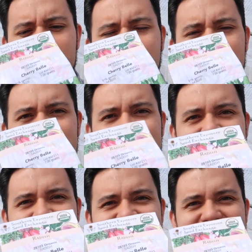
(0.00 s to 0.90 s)
probably the
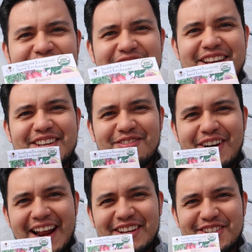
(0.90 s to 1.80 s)
easiest
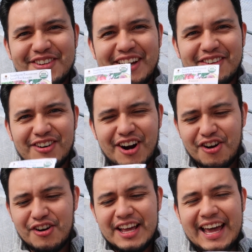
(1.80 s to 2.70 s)
radish you can
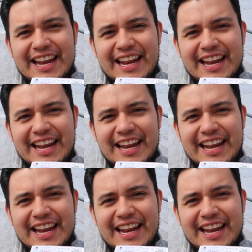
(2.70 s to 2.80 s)
grow.